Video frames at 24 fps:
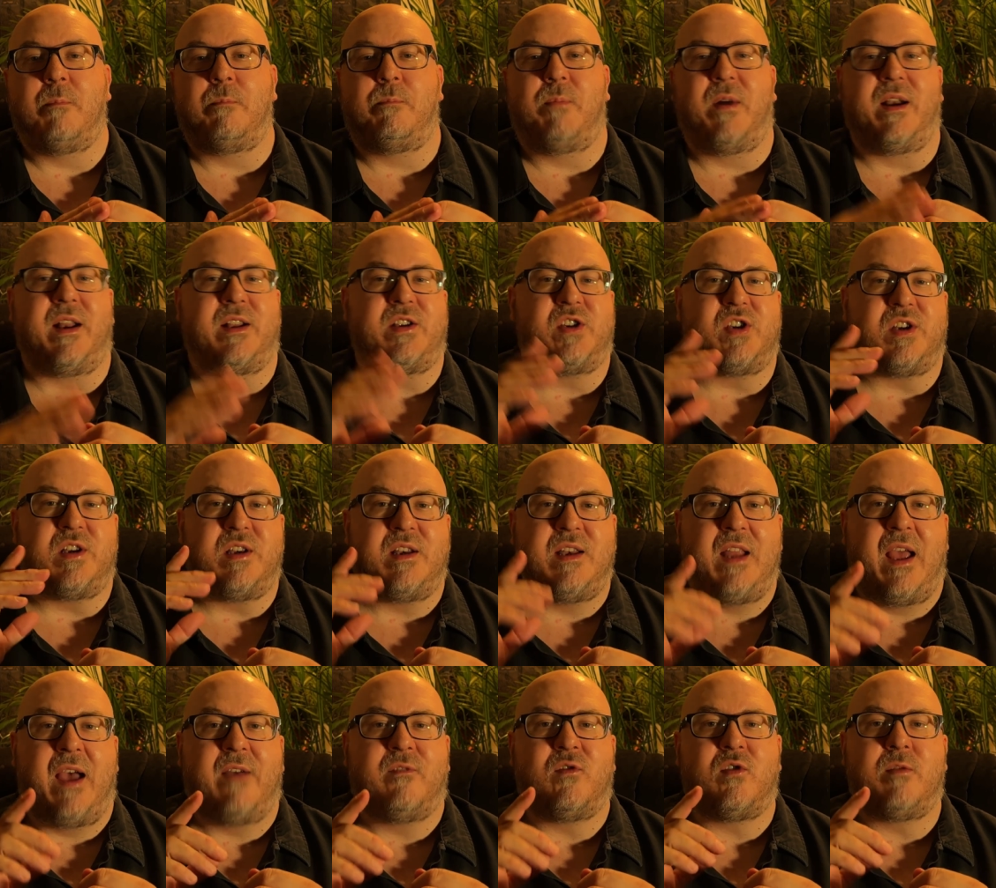but it should
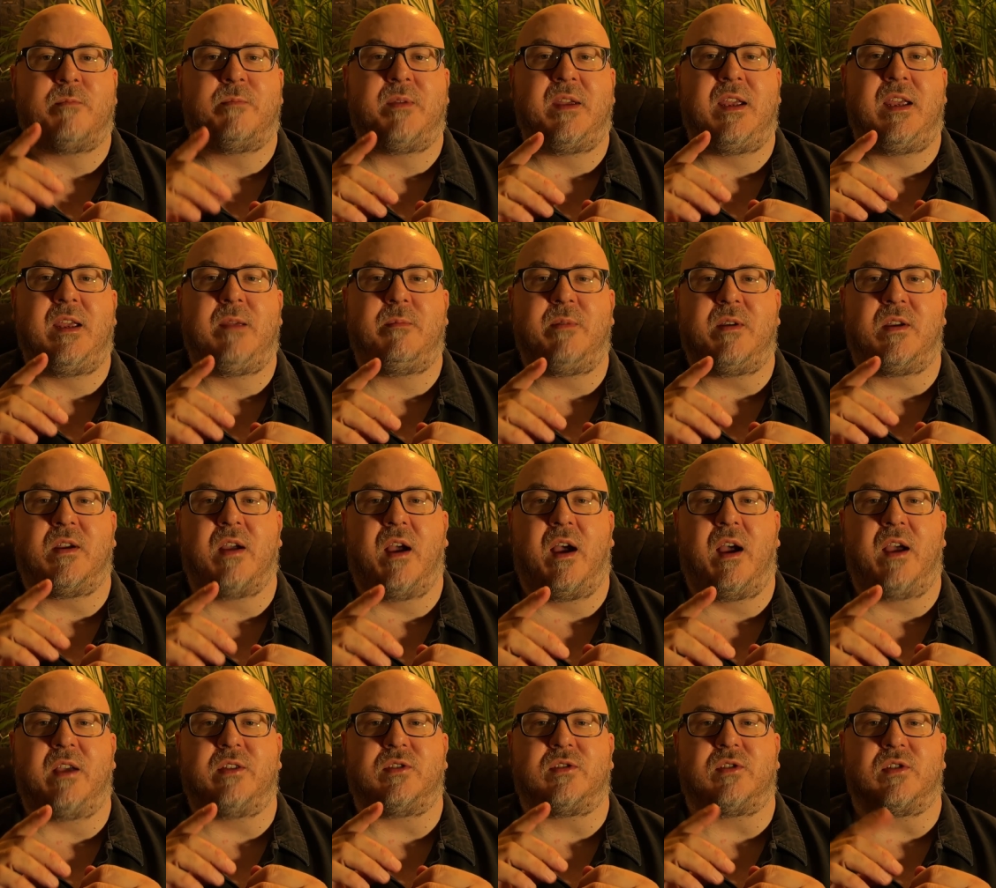never be
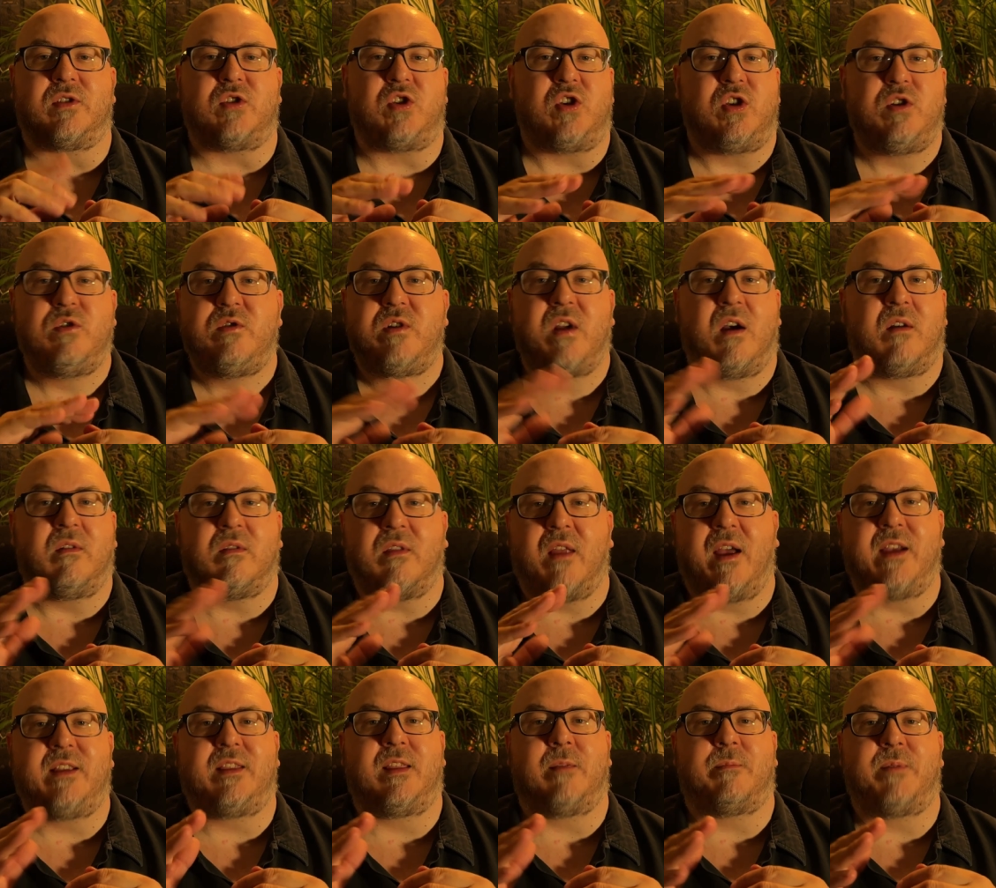because you don't
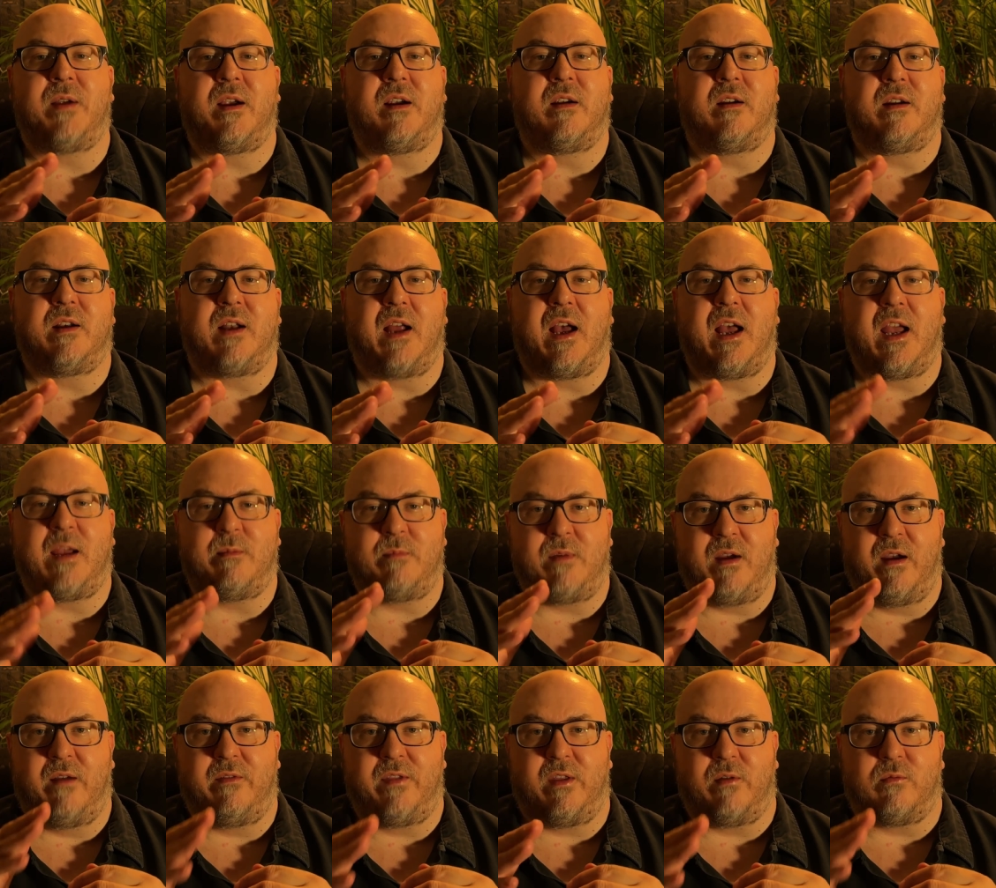like the
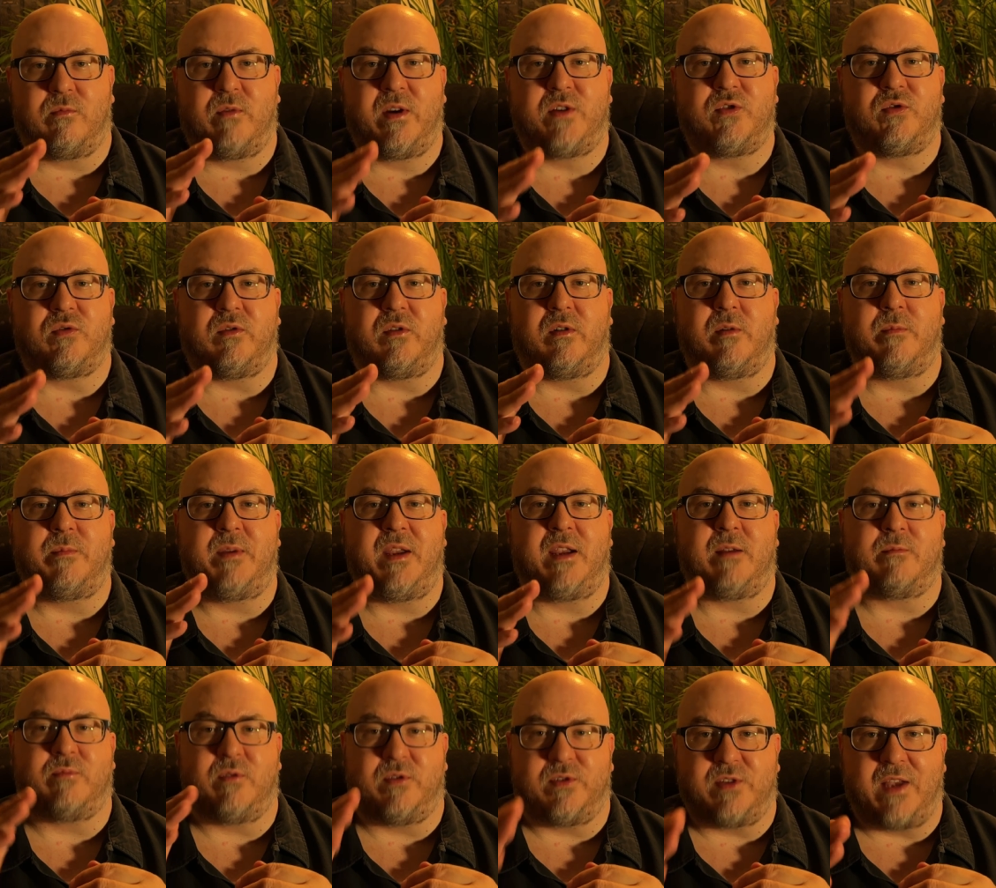paradigm of the ritual
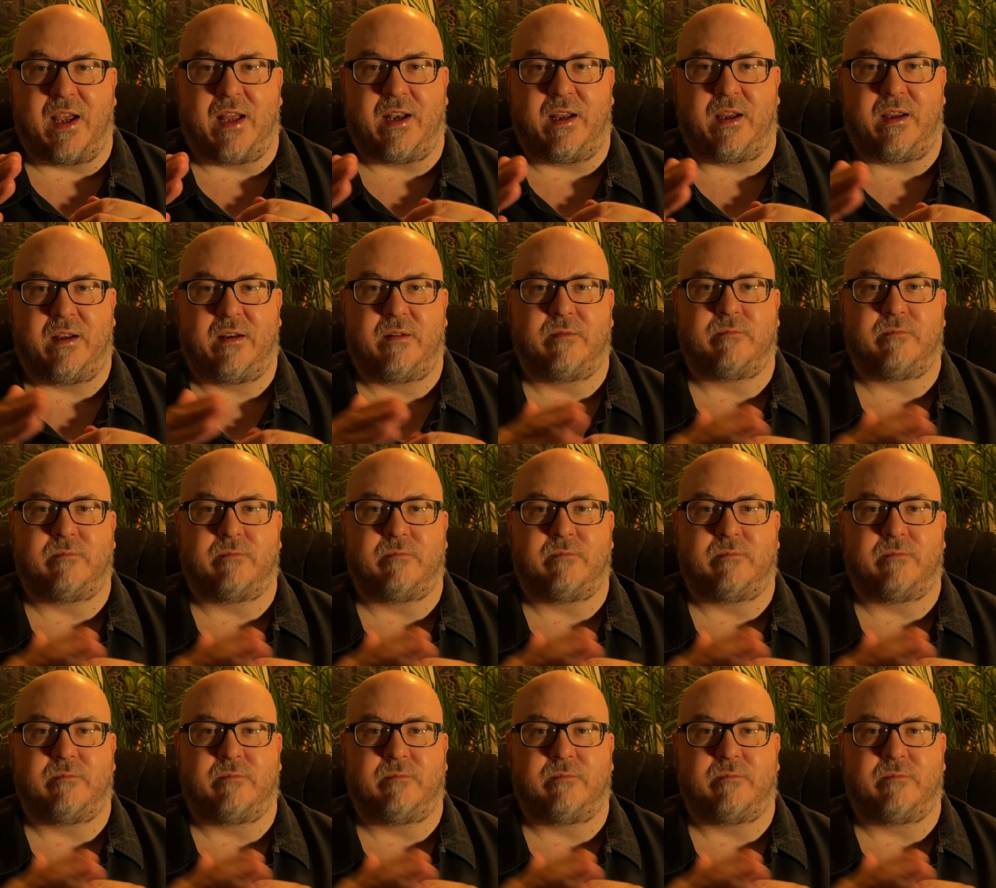being presented.